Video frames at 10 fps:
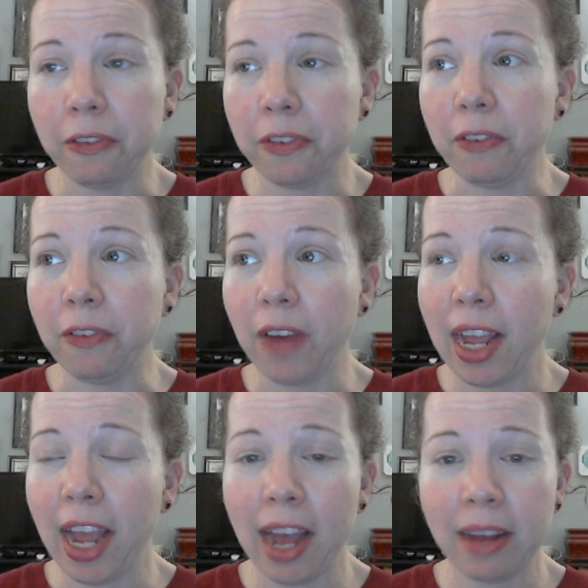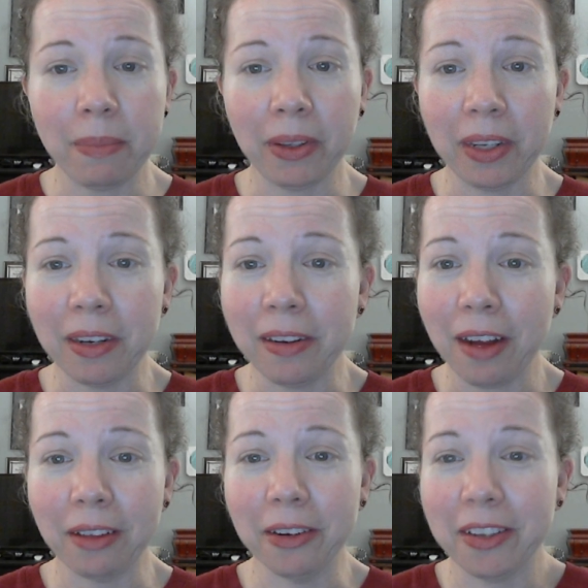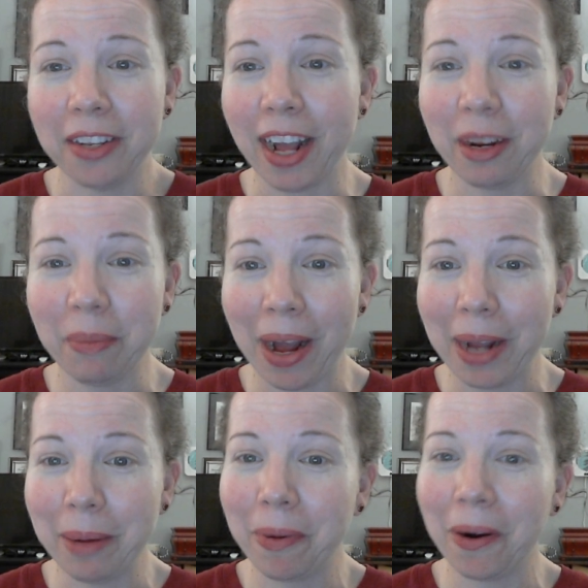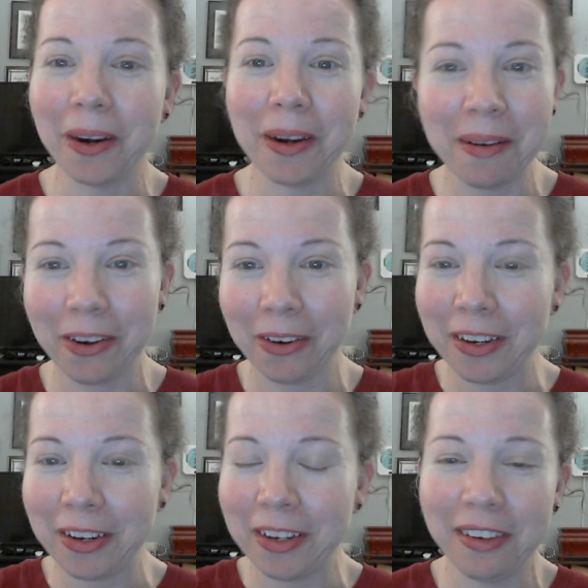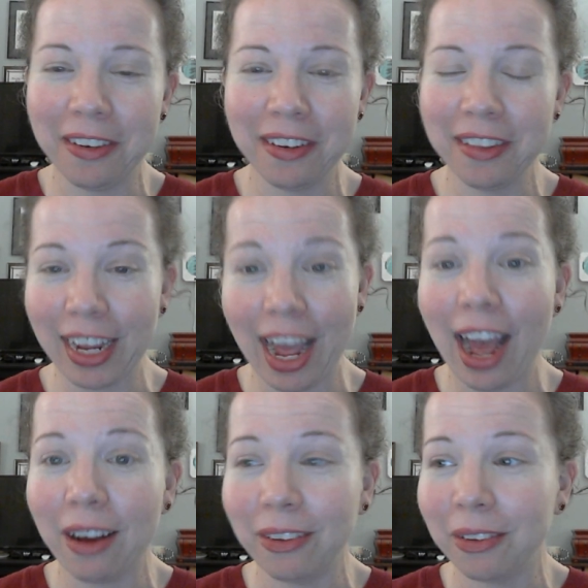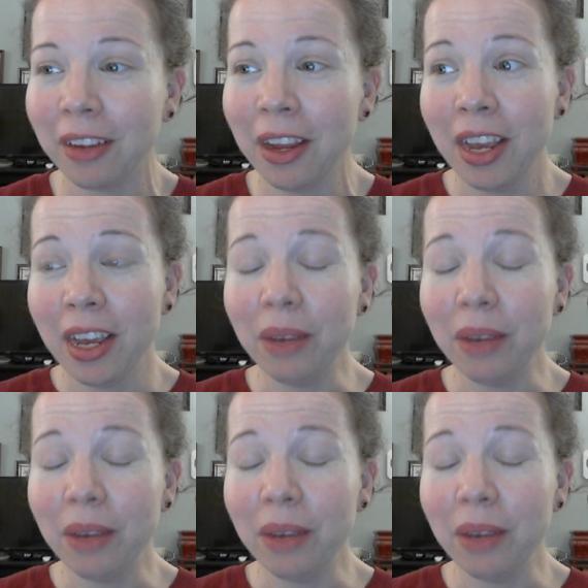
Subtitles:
If I had $1 million and I could buy a barn and turn it into like a house,